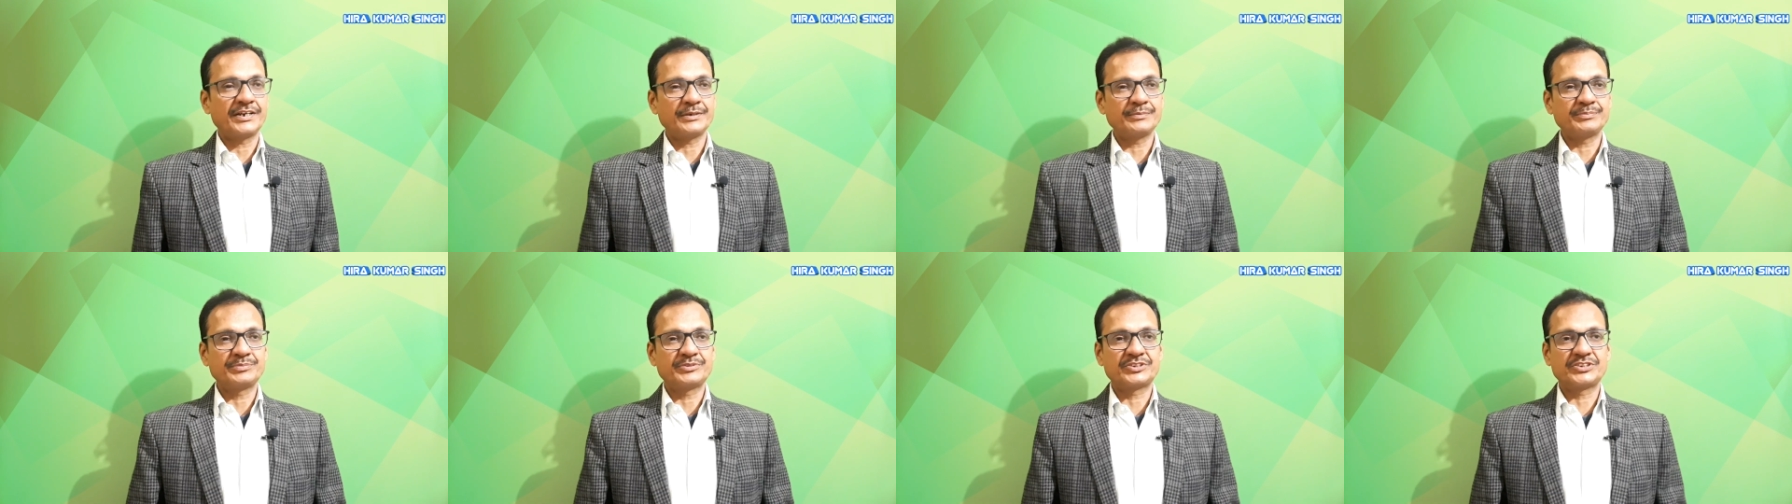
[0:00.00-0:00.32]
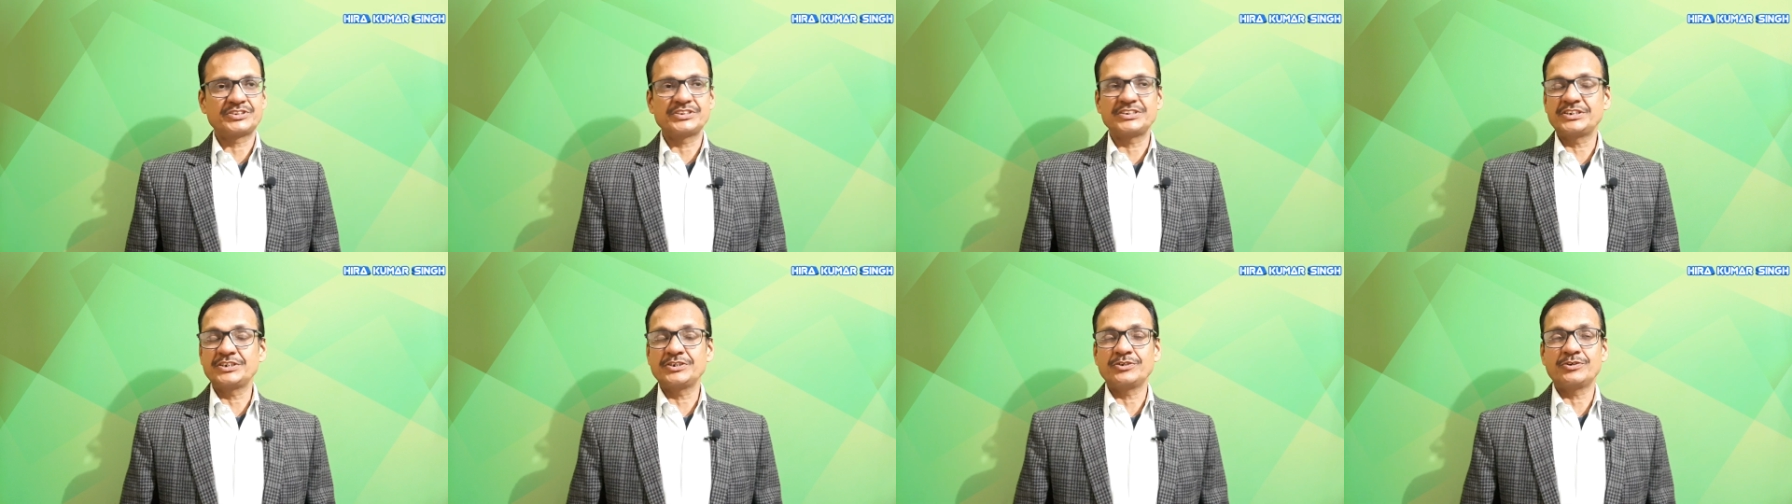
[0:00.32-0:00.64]

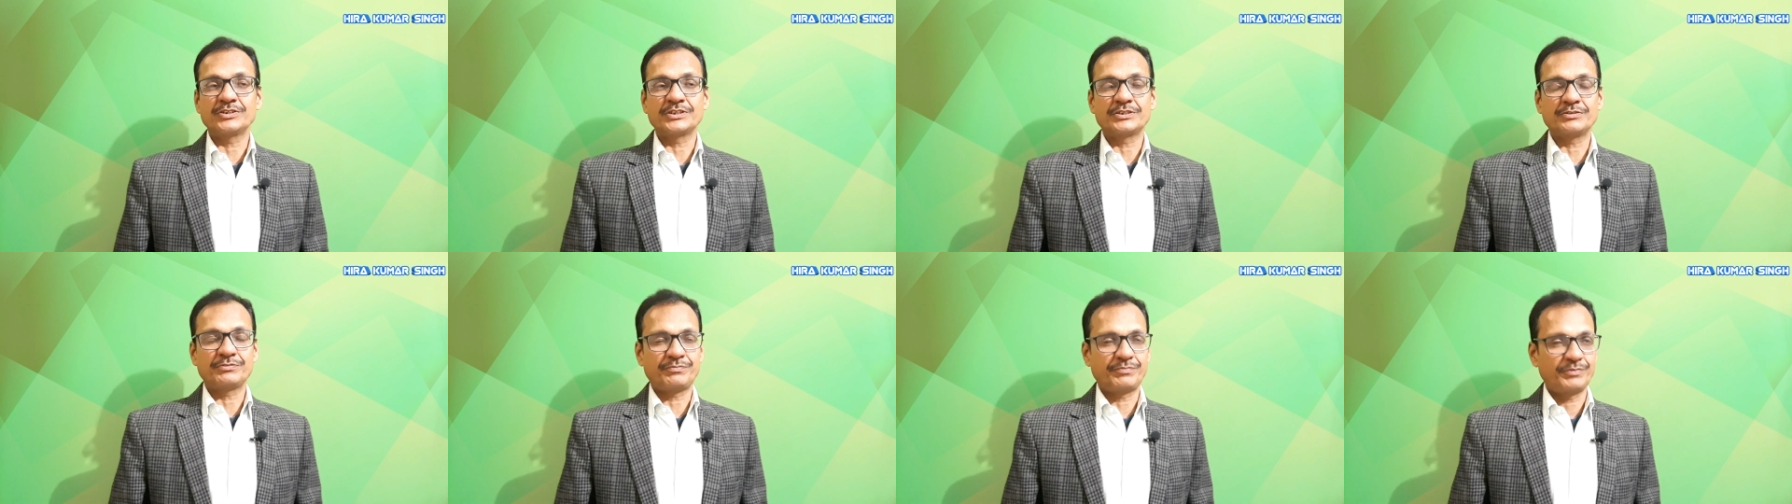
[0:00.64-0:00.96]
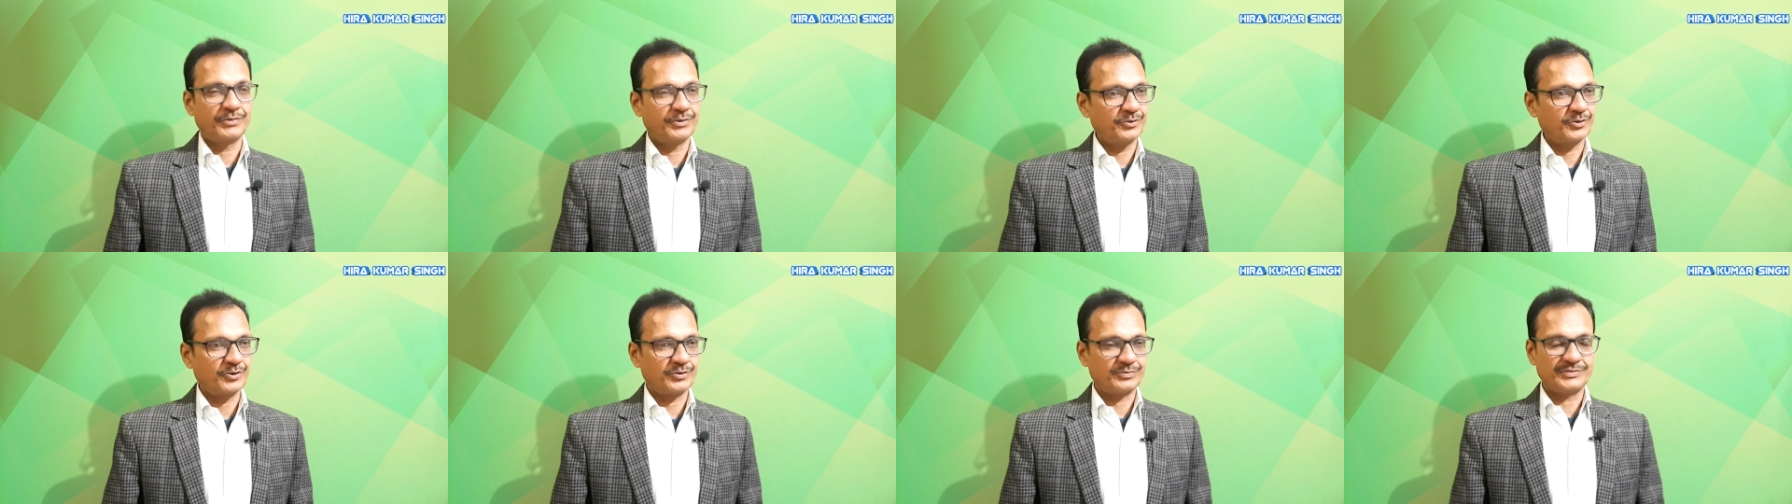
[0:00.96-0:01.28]
Arabs sitting on the
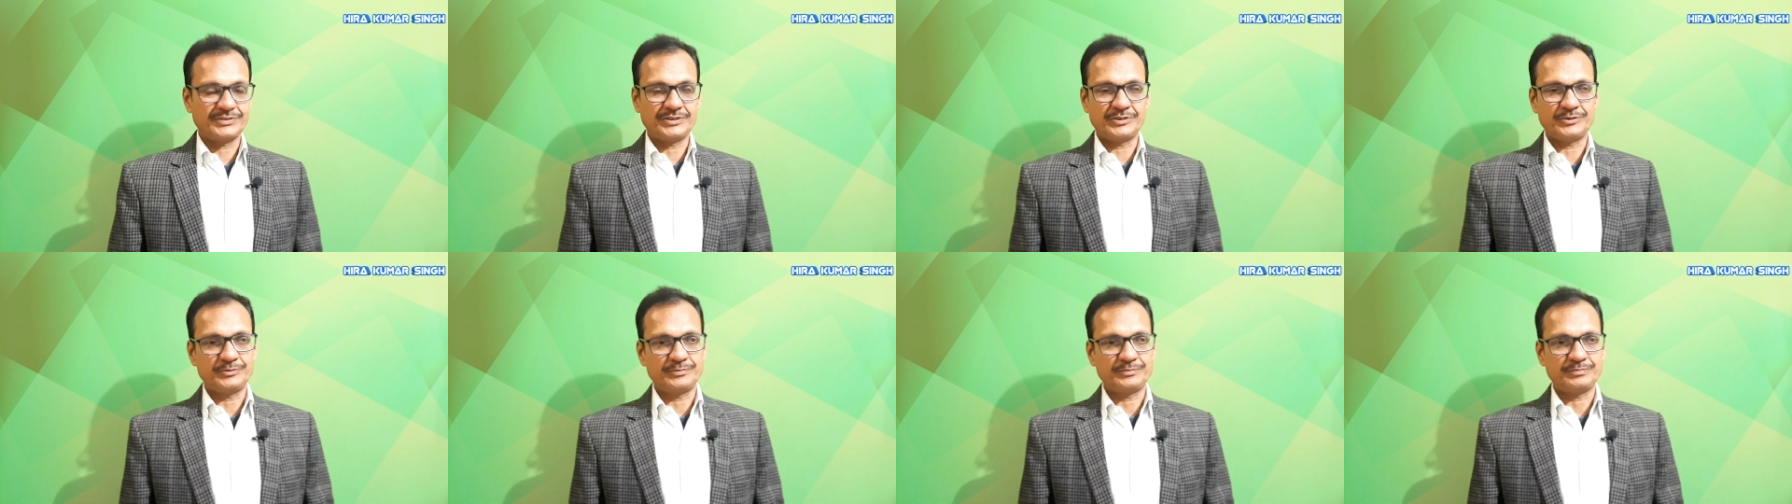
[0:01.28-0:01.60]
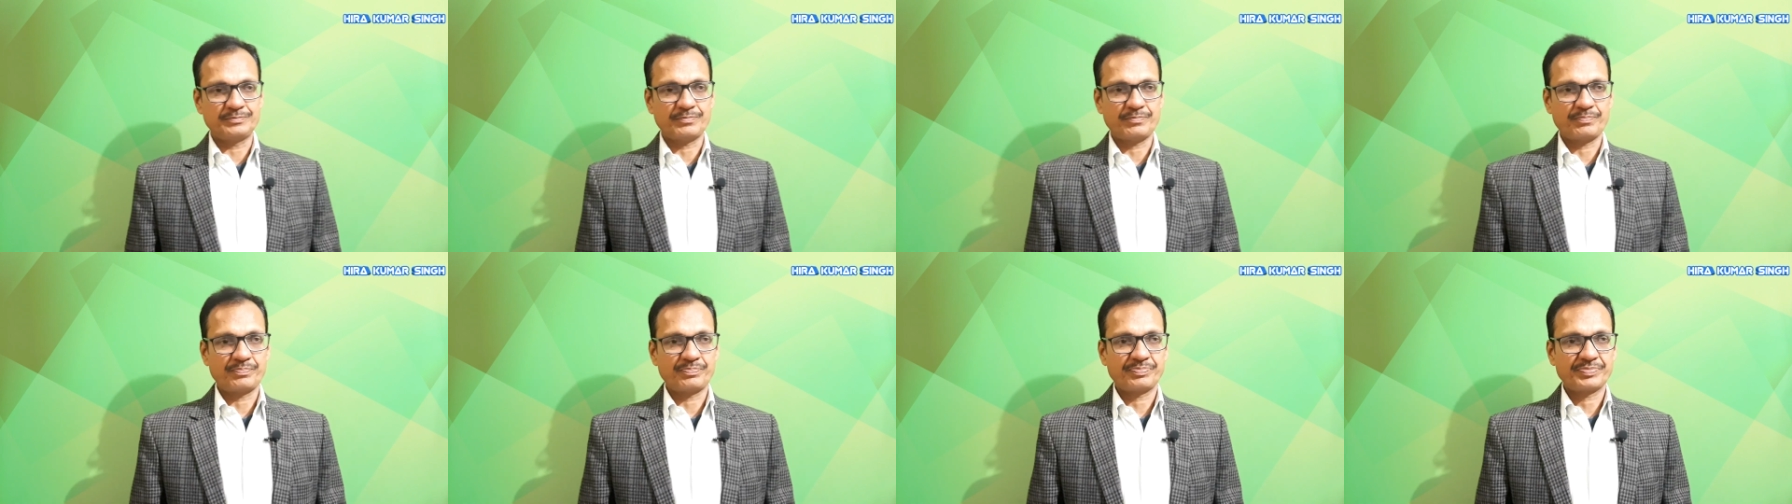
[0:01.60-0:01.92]
floor of the
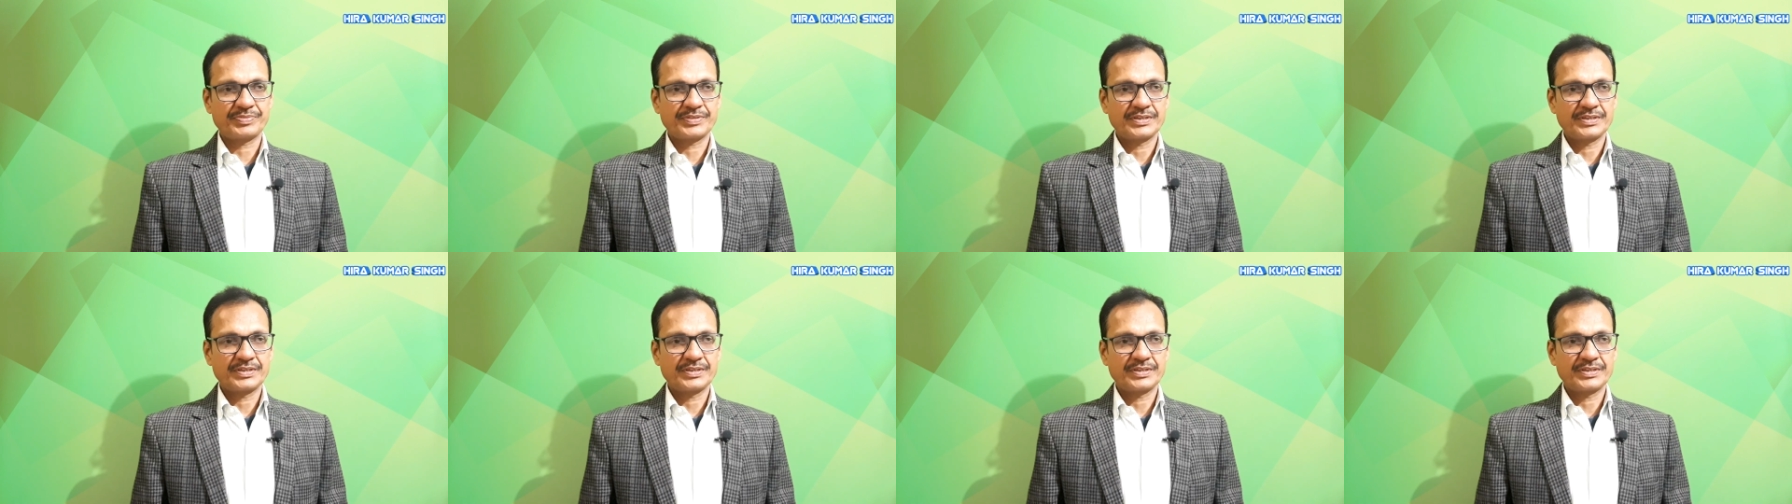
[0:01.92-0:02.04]
room.